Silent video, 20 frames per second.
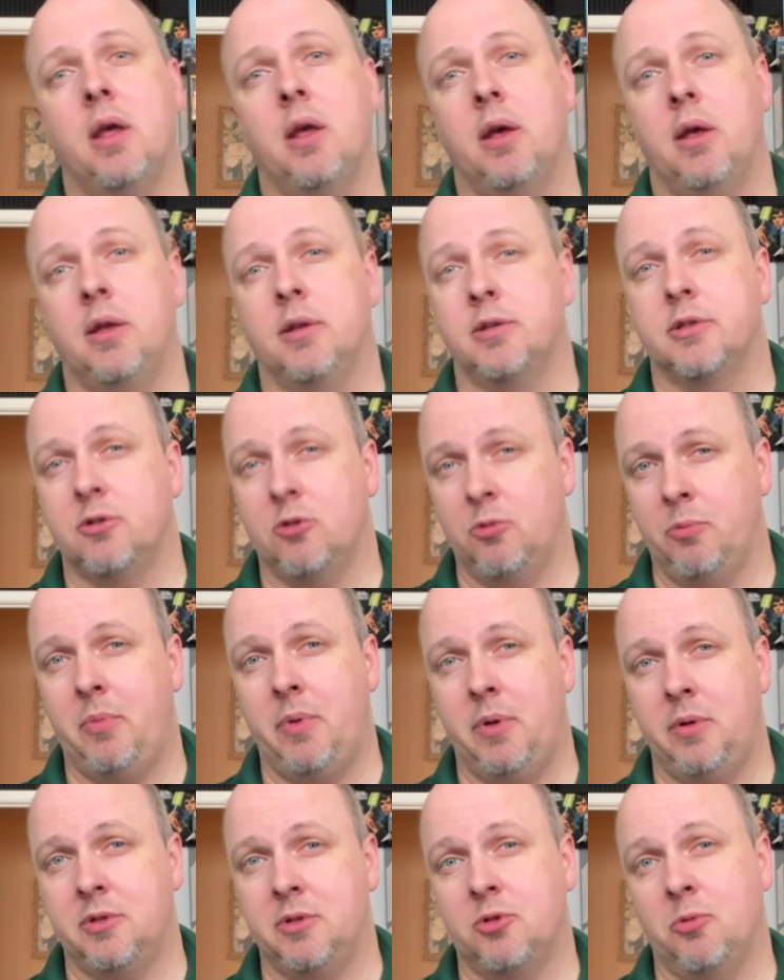and
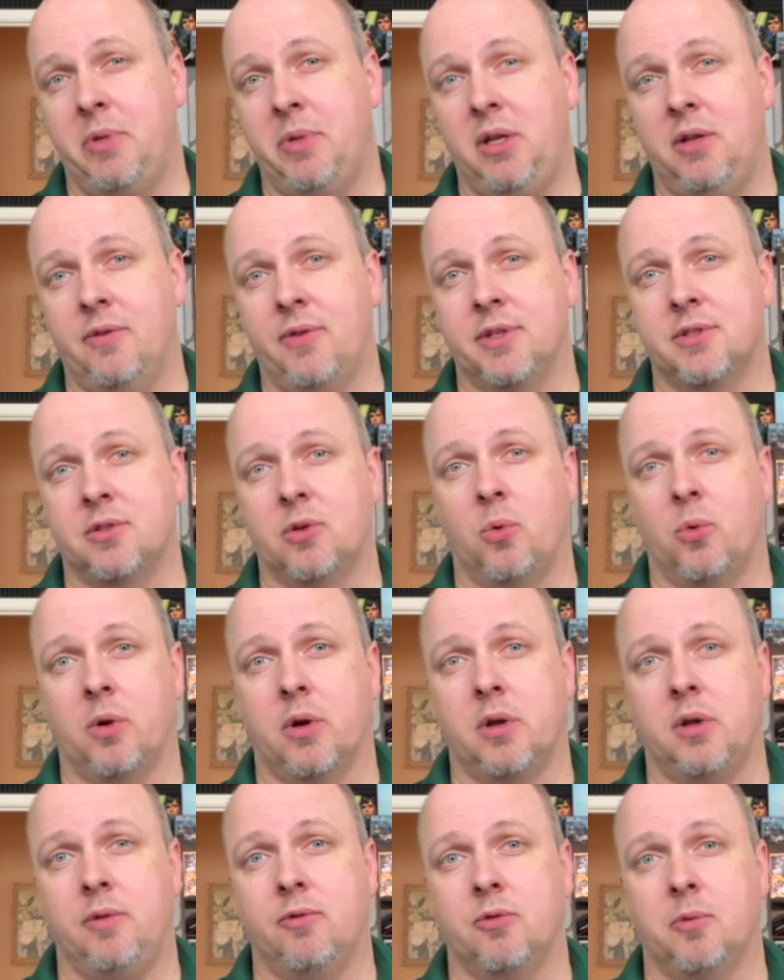so, so many of us are
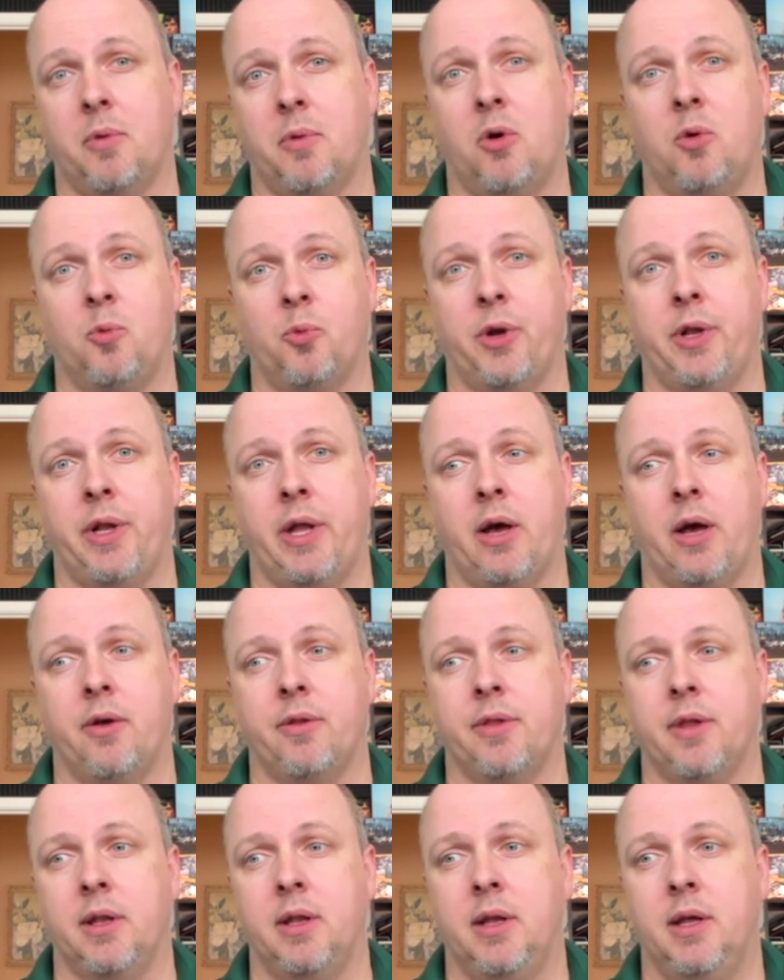working from home right now,
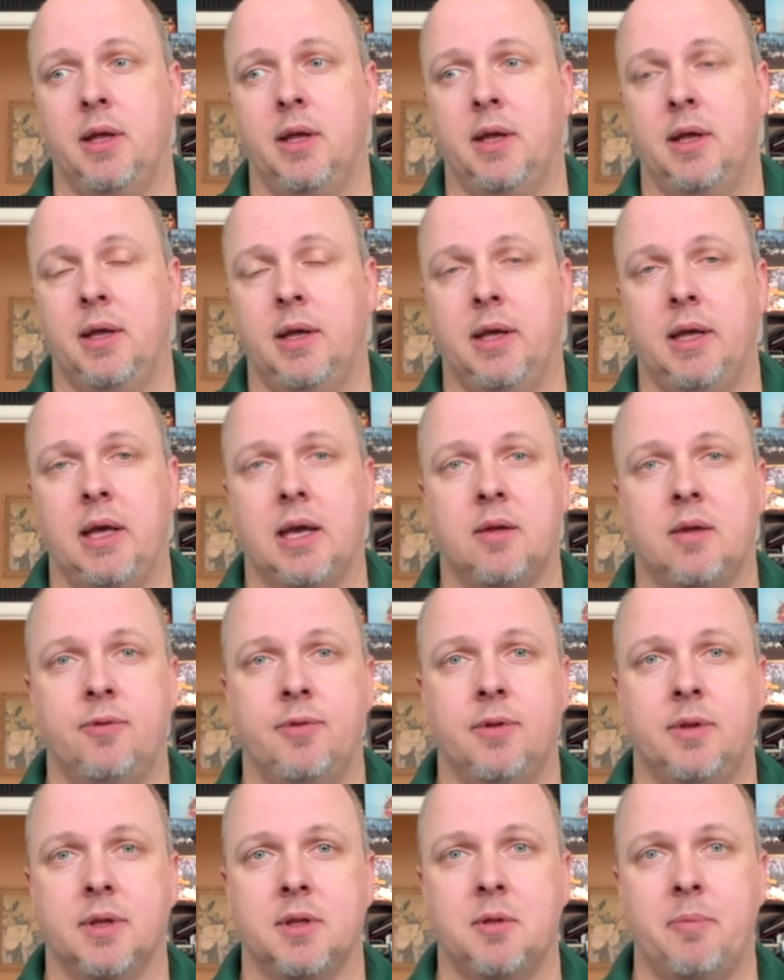that it can
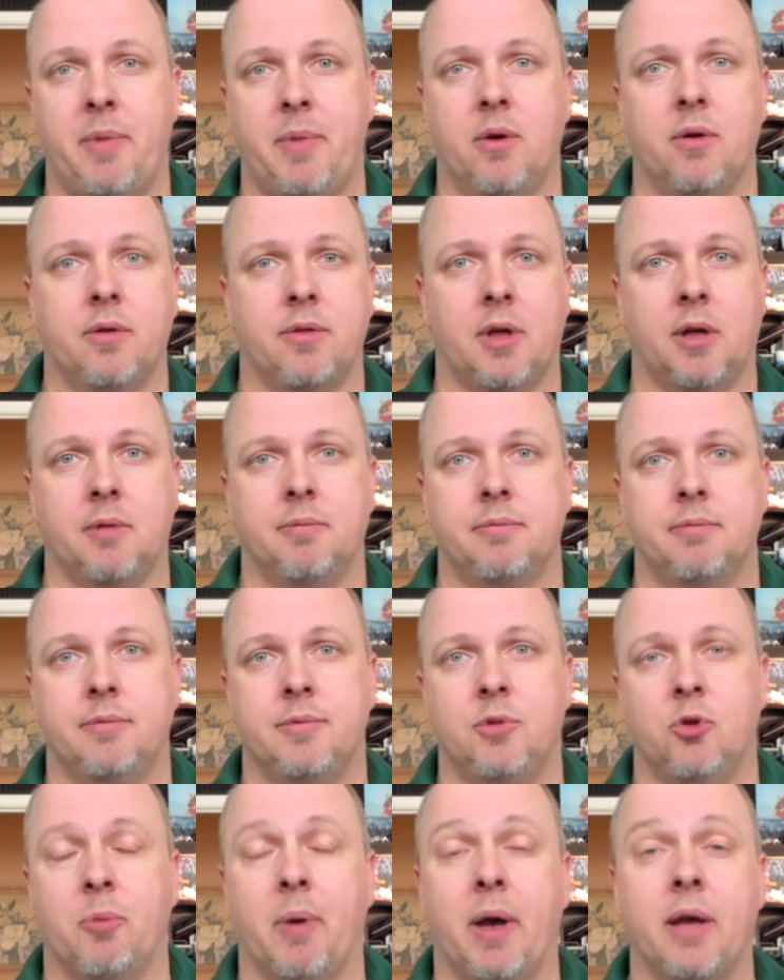feel like a marathon.
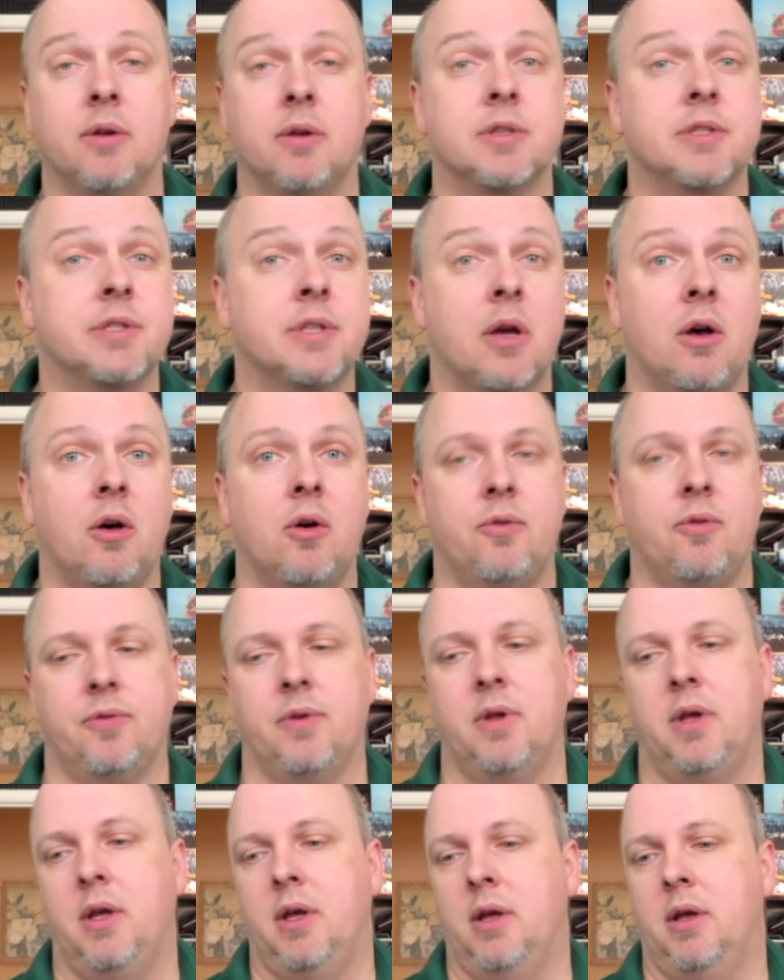You're by yourself,
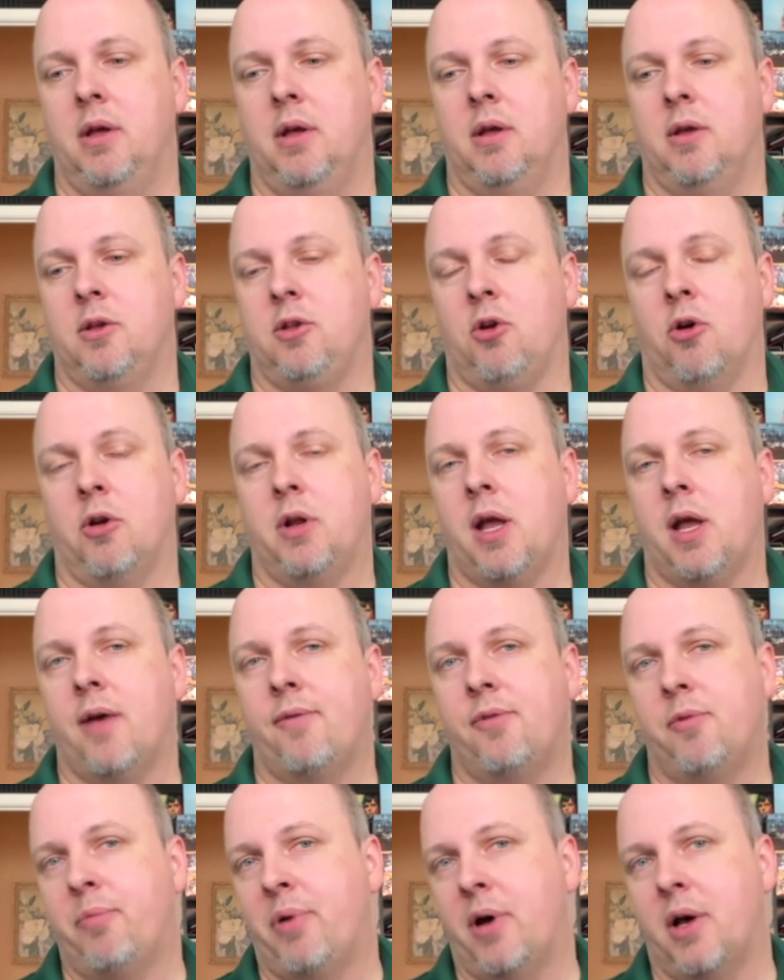you already
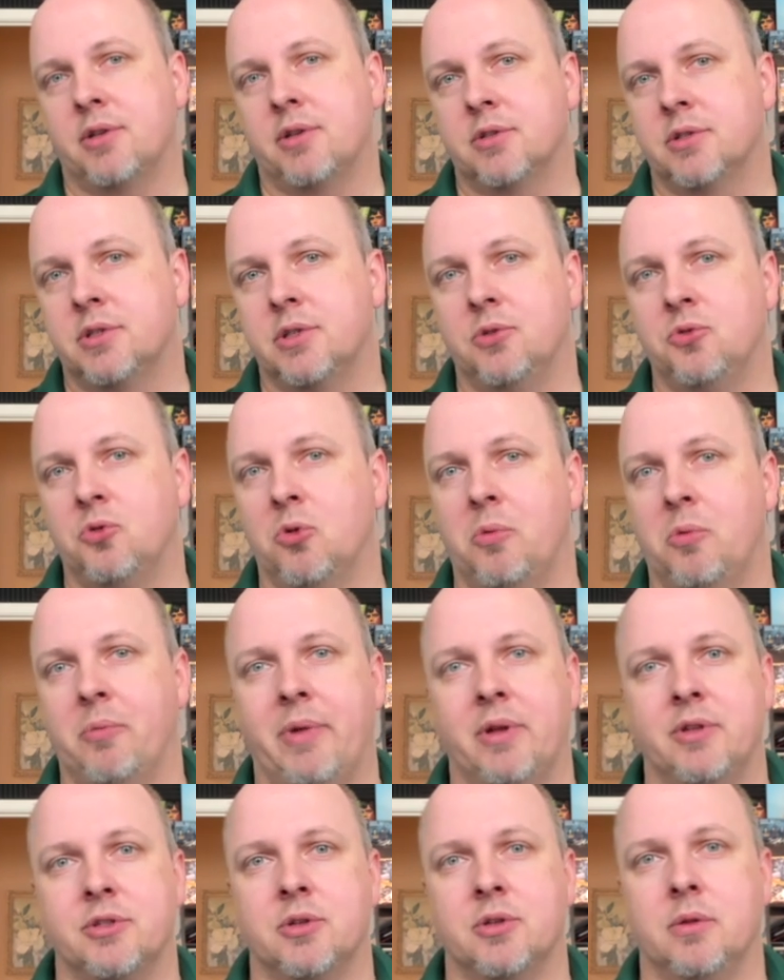have imposter syndrome
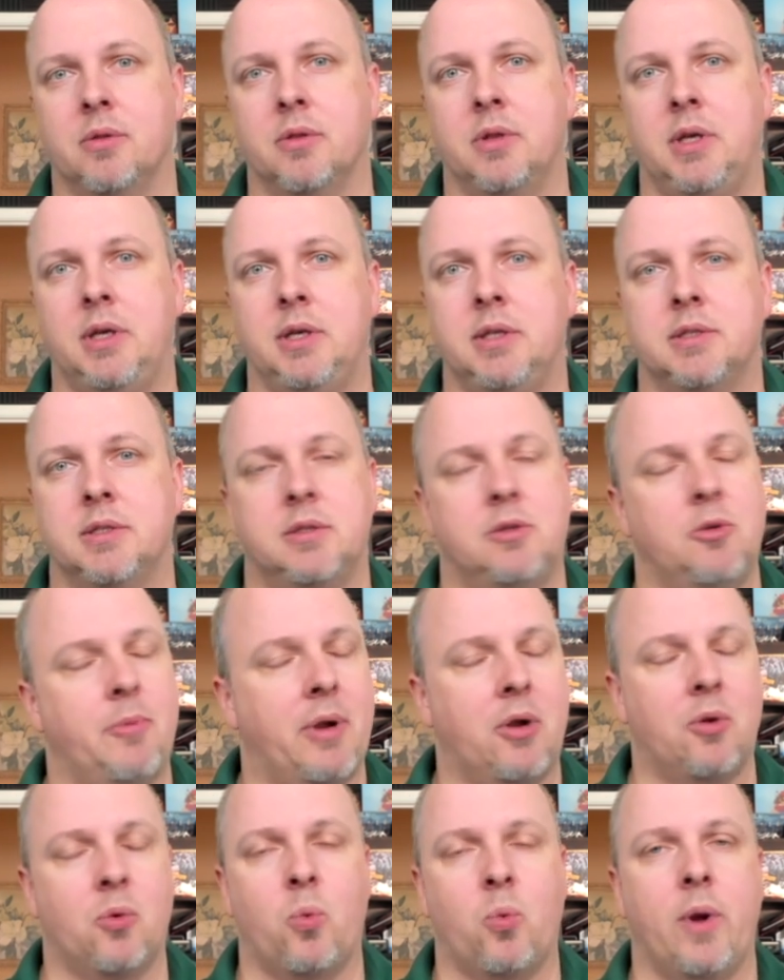about certain things, no
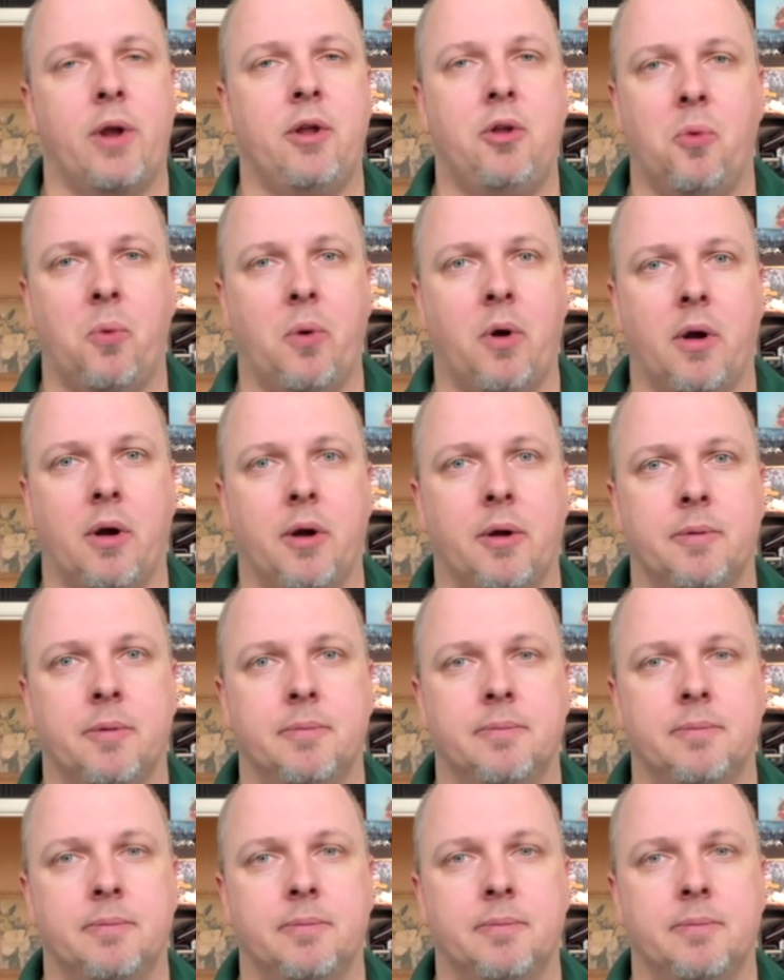matter where you are.